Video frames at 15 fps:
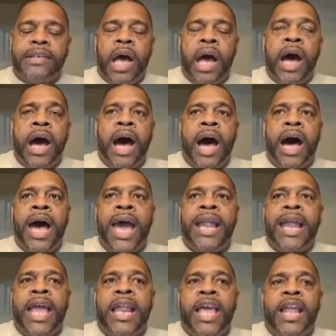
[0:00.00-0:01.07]
Uh, and,
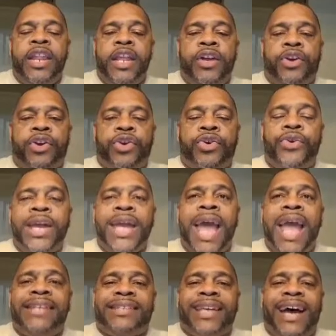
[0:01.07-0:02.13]
and, and it
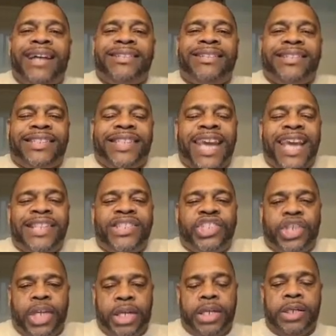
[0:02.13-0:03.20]
creates a
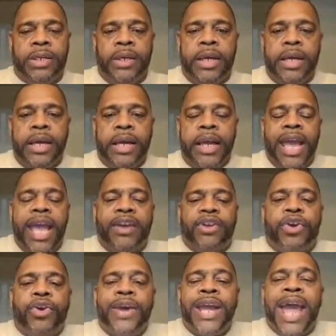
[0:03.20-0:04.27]
tension. It
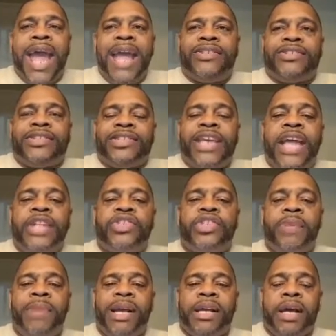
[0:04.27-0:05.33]
creates
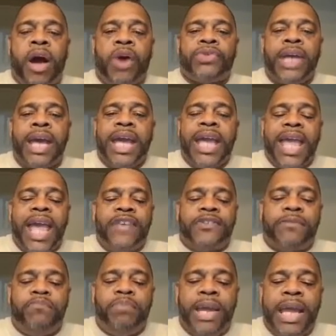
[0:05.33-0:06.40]
tension because
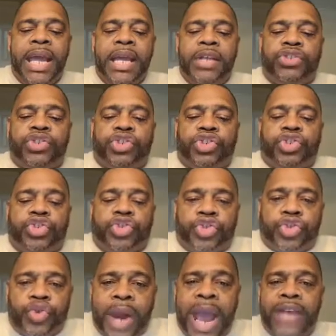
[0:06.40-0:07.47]
it's being
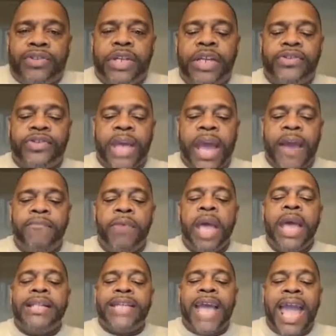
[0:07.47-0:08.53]
stretched. He said
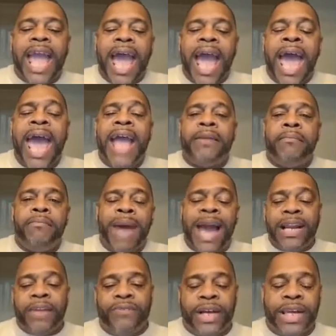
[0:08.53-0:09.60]
the act
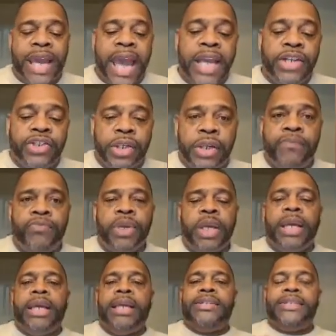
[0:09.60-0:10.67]
magnification,
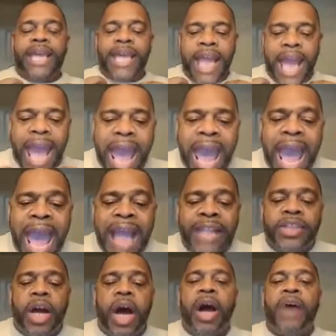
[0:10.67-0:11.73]
the act
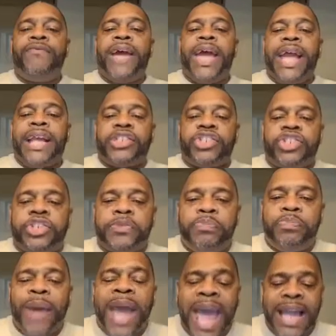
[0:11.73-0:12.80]
of
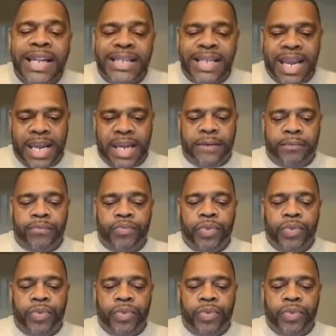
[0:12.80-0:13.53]
expanding,